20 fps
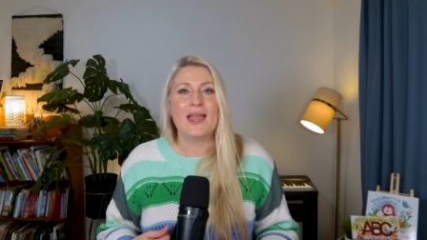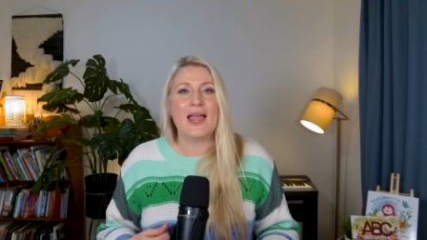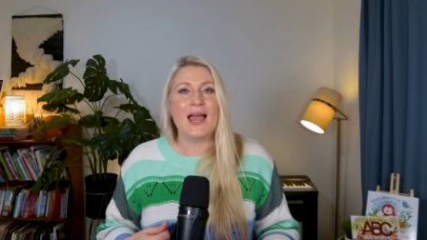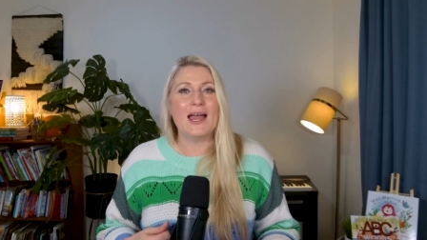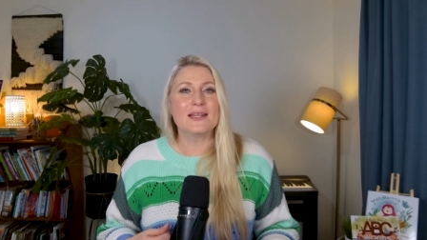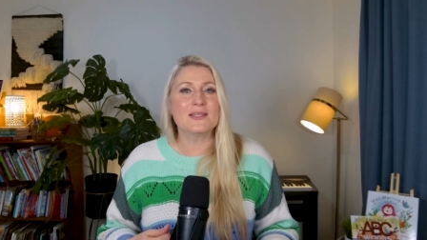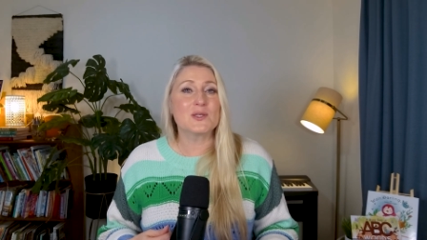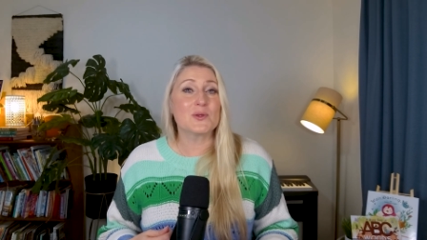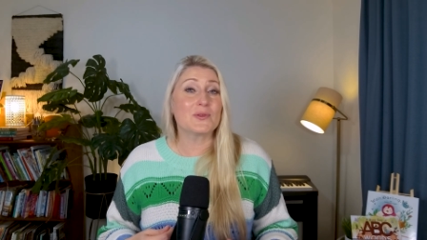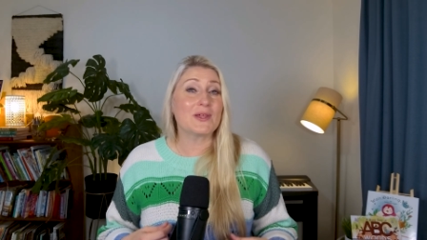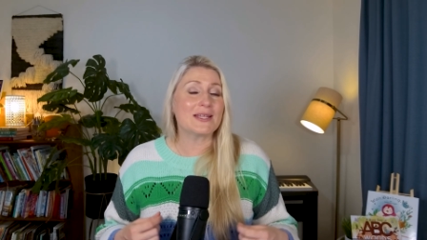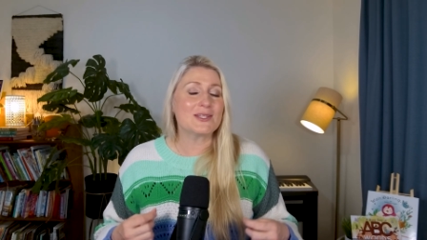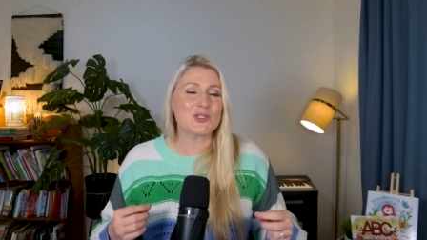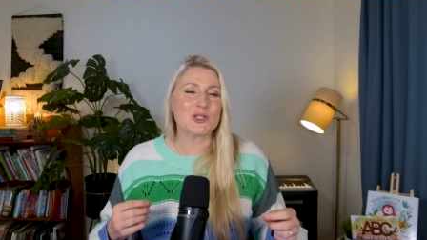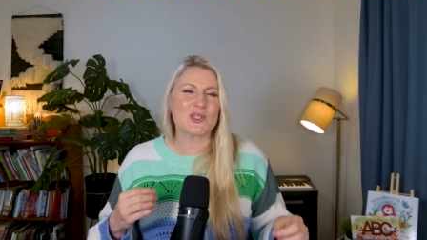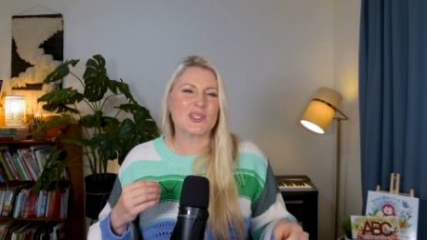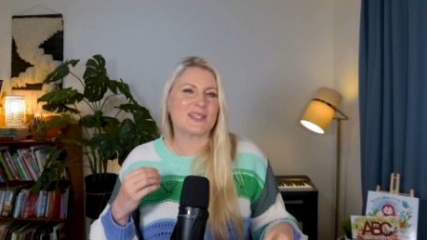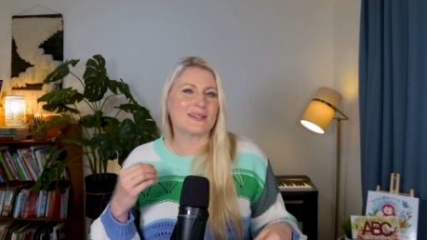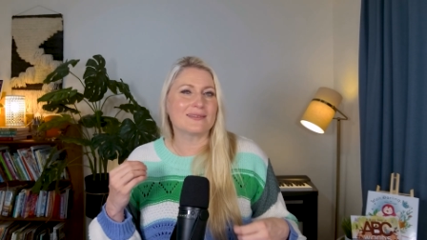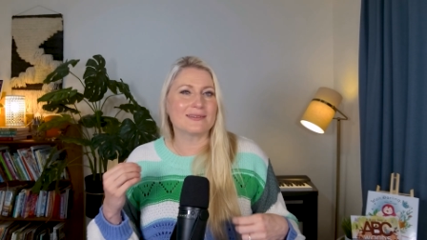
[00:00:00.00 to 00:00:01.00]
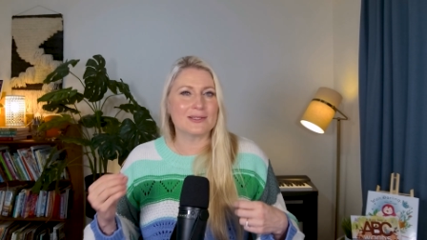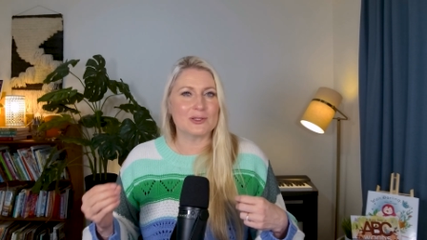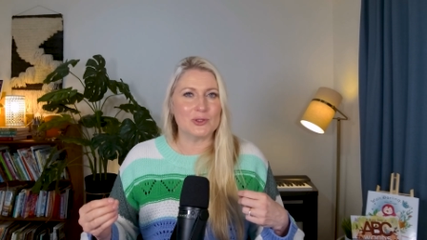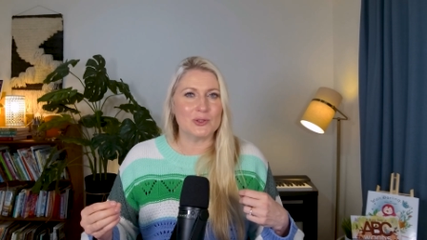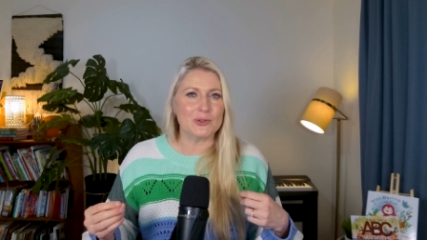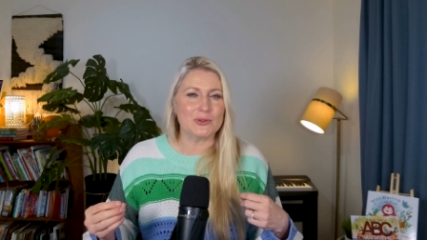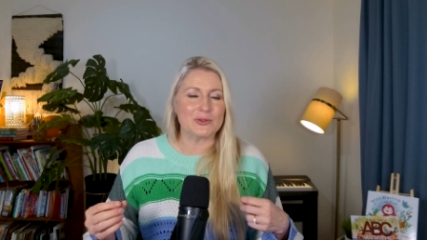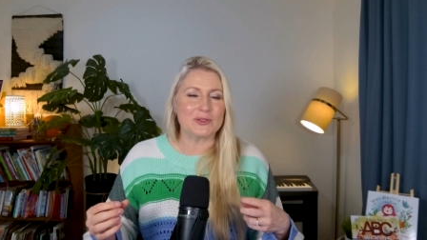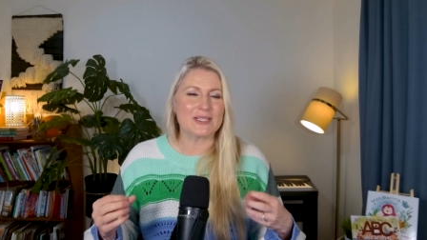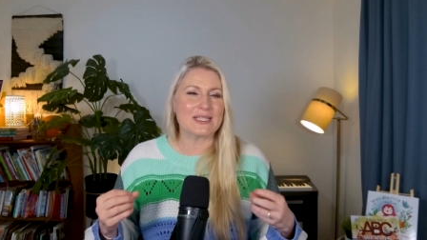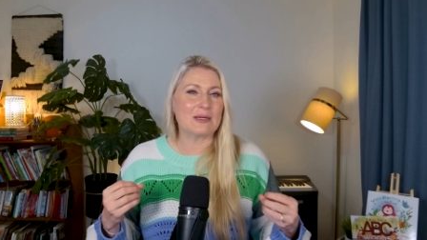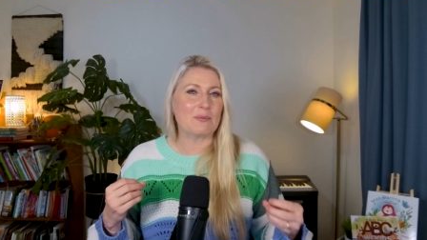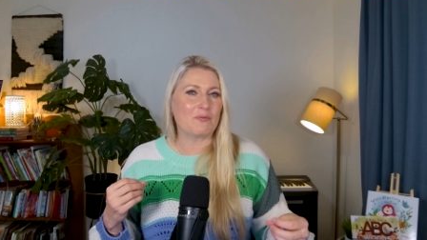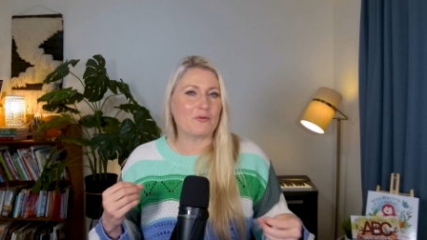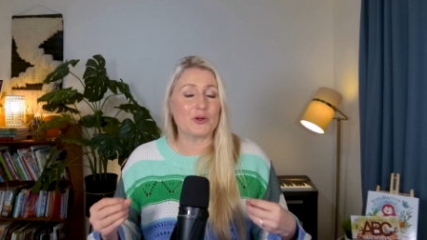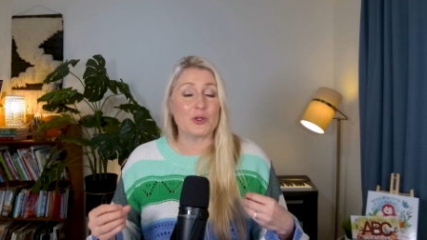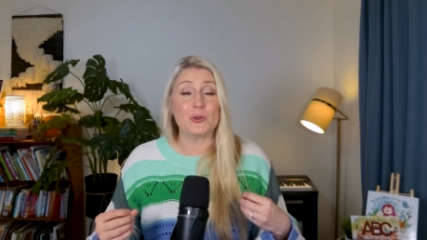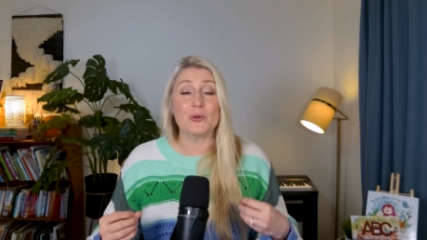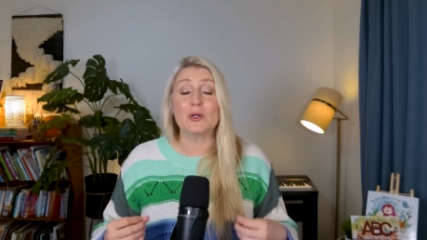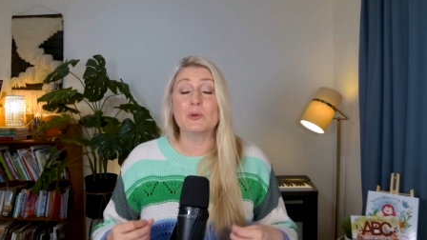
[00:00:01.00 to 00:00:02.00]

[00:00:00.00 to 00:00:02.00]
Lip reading: And so that's just a little tip for you.